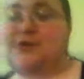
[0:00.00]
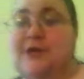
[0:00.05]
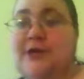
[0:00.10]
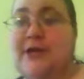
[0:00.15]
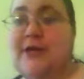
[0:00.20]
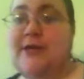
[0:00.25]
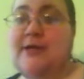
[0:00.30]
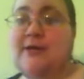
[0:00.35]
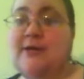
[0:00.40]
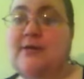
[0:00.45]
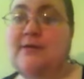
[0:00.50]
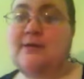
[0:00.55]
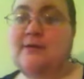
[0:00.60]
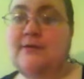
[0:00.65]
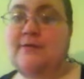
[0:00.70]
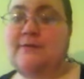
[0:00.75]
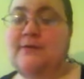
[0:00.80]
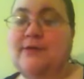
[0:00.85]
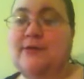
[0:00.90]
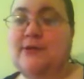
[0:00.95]
grade.
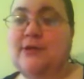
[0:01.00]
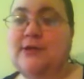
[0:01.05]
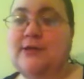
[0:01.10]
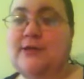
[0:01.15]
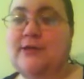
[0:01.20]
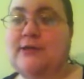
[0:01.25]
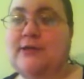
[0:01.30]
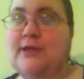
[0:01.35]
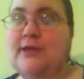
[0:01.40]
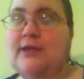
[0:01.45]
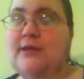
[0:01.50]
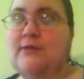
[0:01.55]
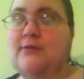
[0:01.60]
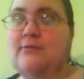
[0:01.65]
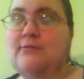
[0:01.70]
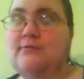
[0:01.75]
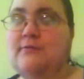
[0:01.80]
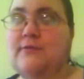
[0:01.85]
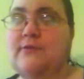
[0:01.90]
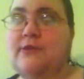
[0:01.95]
Fifth or sixth, yeah,
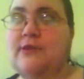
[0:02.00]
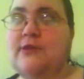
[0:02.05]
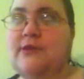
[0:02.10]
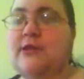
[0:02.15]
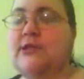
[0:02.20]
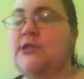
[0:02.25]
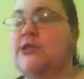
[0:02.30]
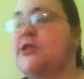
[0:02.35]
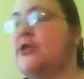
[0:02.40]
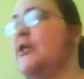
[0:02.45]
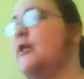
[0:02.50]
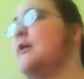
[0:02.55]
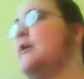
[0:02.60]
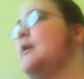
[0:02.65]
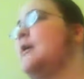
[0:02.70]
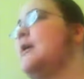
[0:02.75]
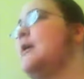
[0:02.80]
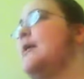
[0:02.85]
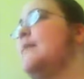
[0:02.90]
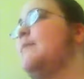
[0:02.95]
fifth or sixth grade.
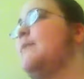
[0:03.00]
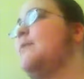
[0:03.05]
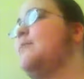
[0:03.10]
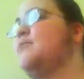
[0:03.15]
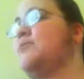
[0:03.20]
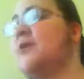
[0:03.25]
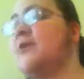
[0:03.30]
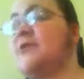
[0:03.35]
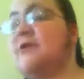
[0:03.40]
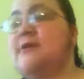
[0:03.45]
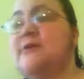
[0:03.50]
My brother